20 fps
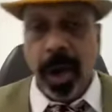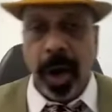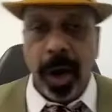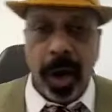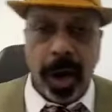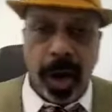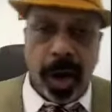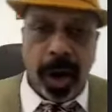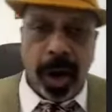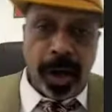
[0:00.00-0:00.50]

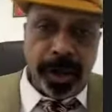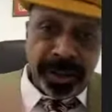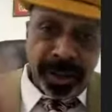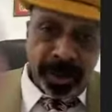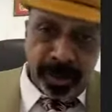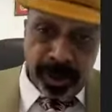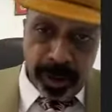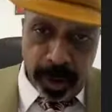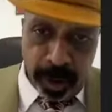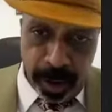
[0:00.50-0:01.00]
or some
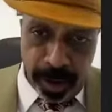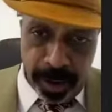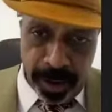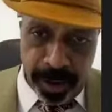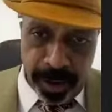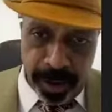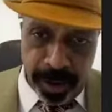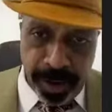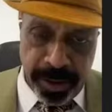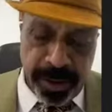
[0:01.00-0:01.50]
other
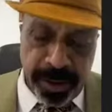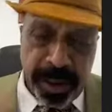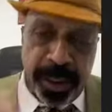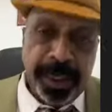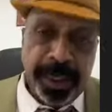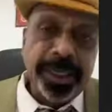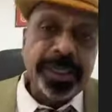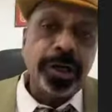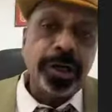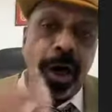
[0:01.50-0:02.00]
organs,
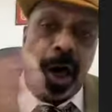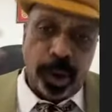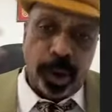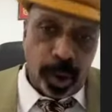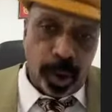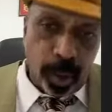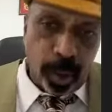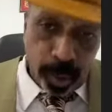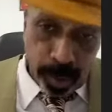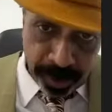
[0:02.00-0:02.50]
it is
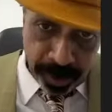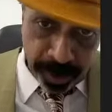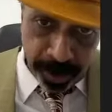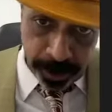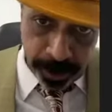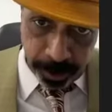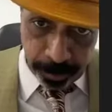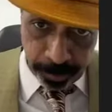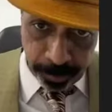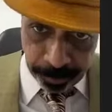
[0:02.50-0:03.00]

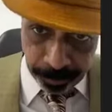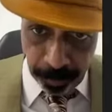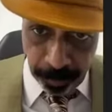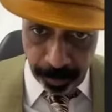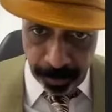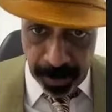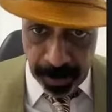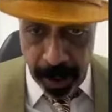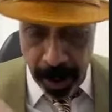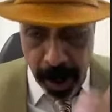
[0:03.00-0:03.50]
autologous.
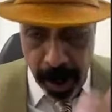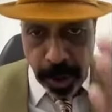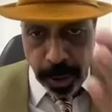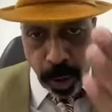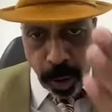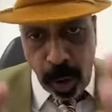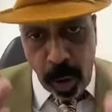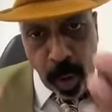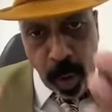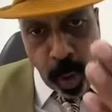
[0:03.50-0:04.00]
So,
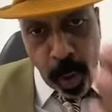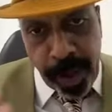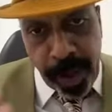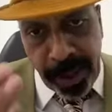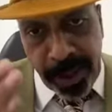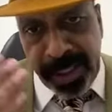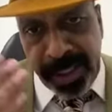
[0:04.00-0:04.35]
knowing this